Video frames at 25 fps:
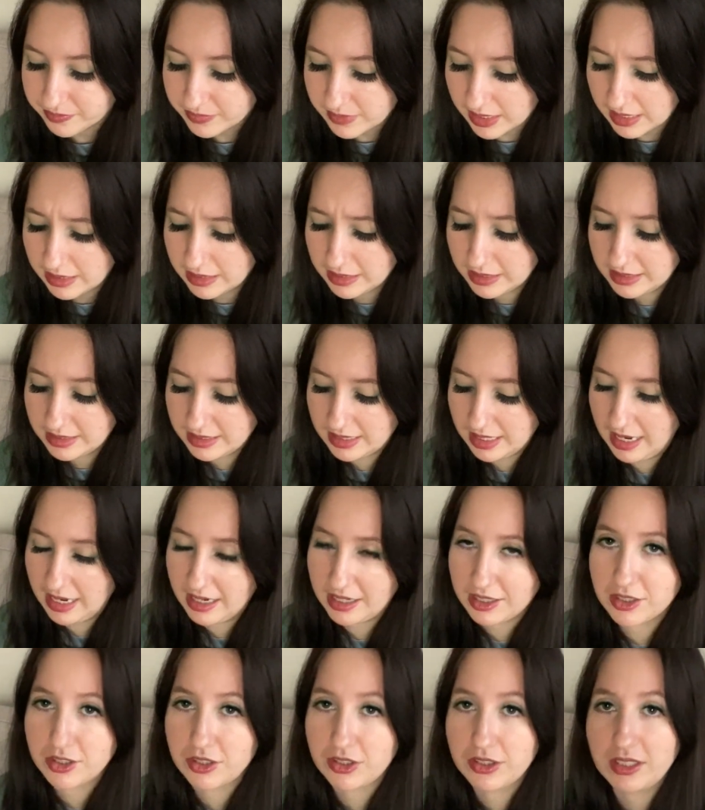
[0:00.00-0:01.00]
It's
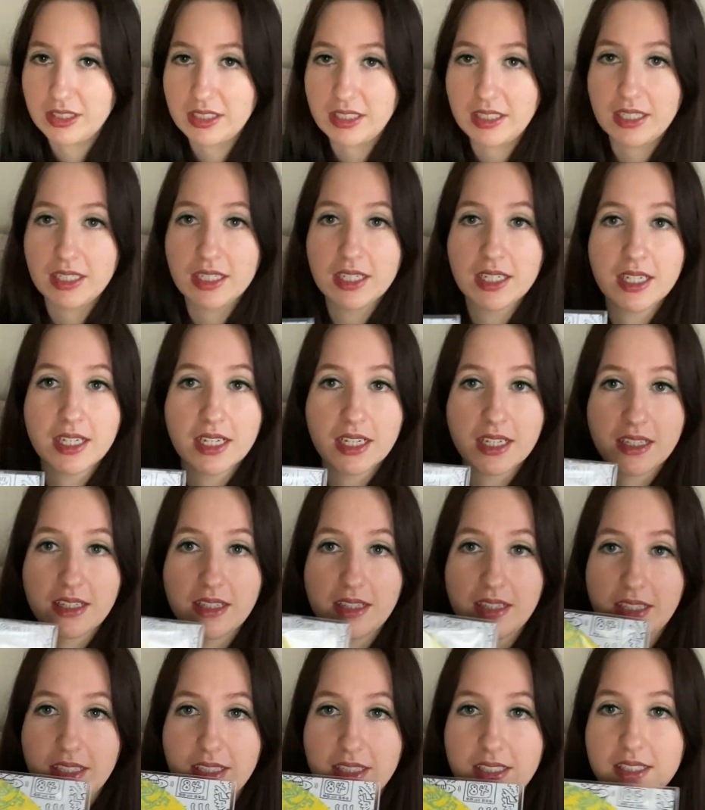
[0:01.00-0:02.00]
actually
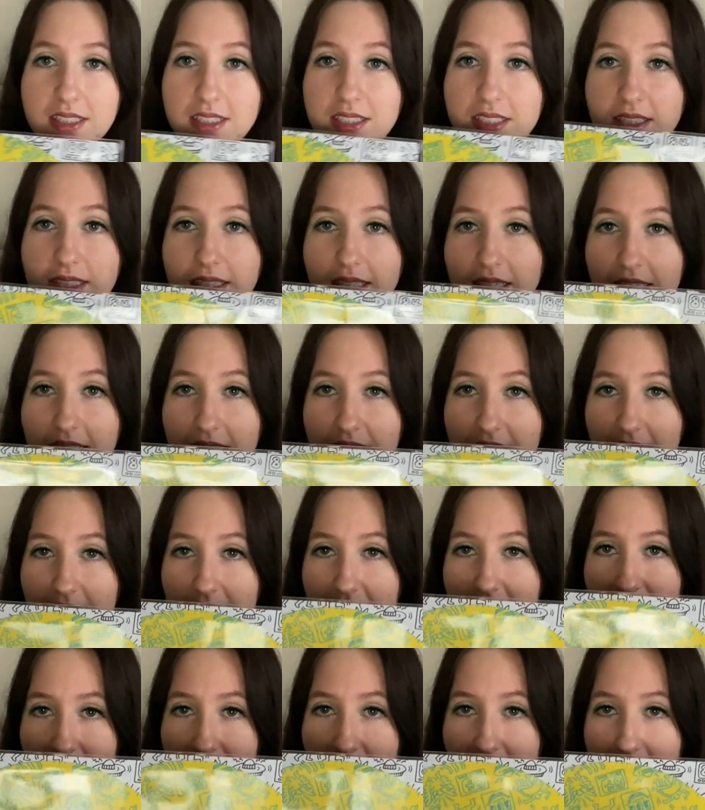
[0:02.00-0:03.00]
this Keith
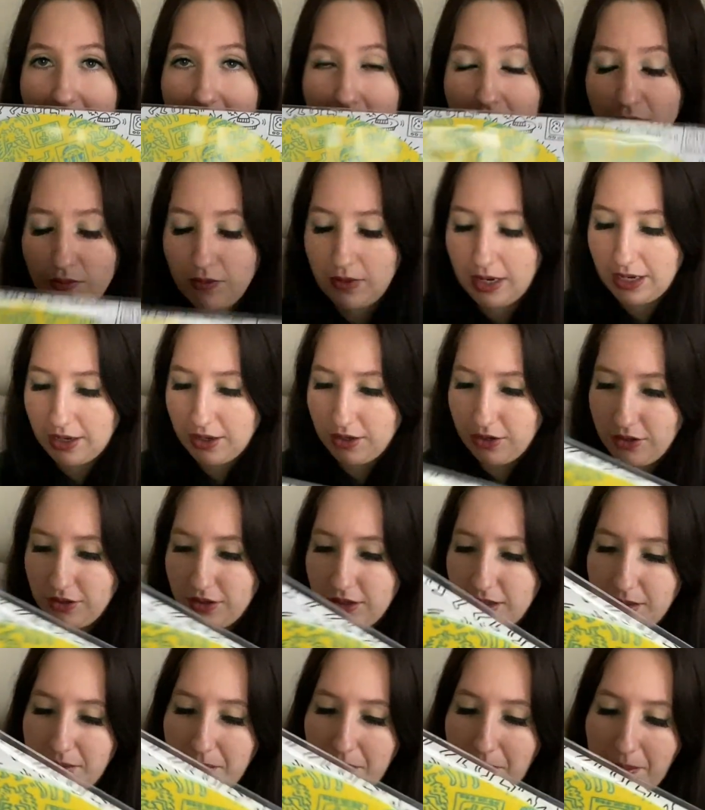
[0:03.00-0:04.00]
Haring
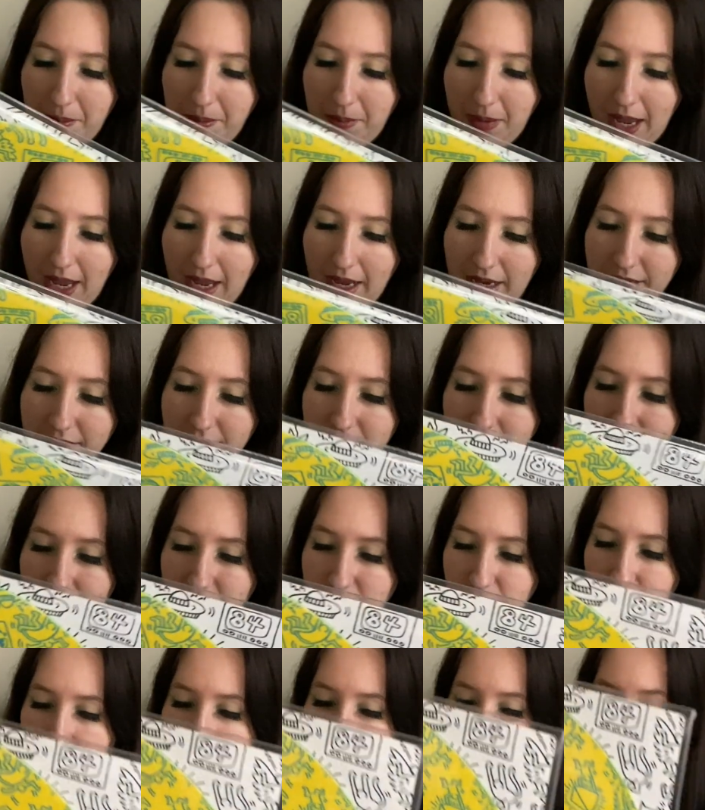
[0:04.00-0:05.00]
record mat,
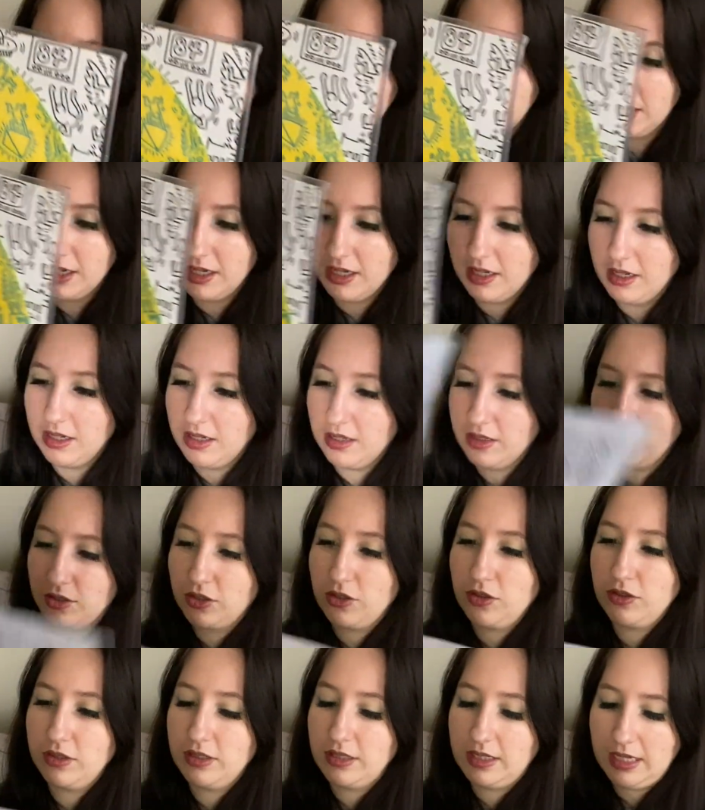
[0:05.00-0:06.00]
or
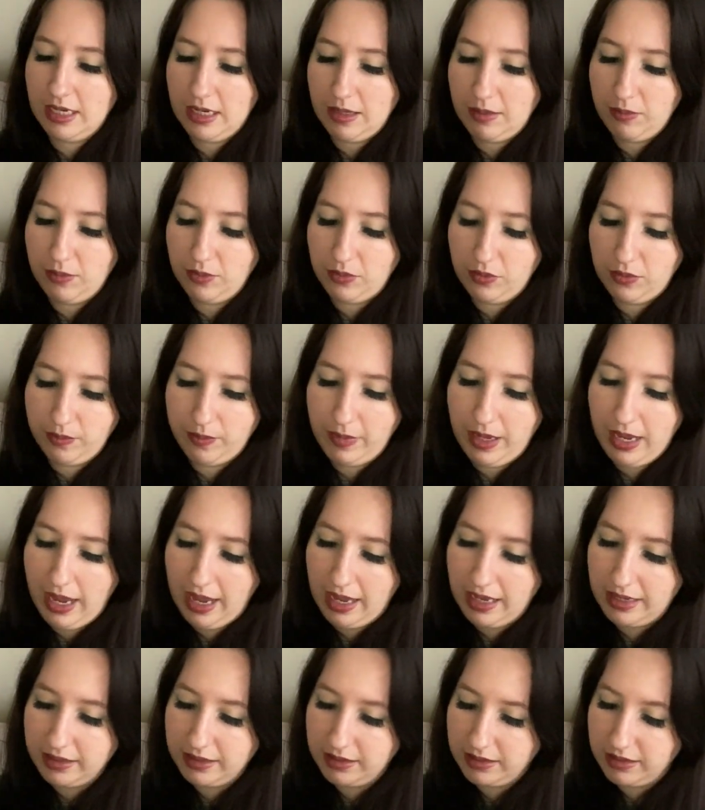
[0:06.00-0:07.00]
turntable
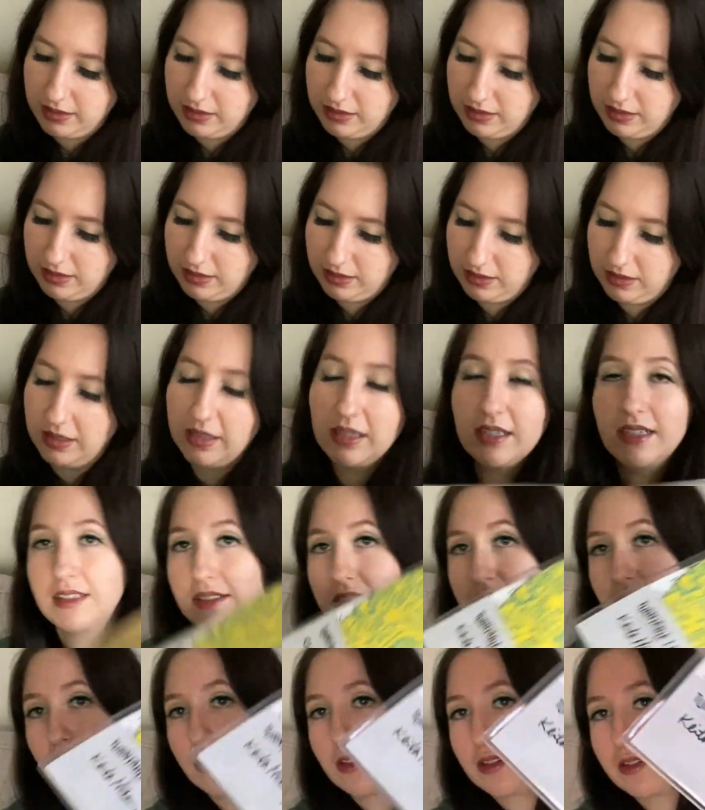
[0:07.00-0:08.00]
mat. It is called a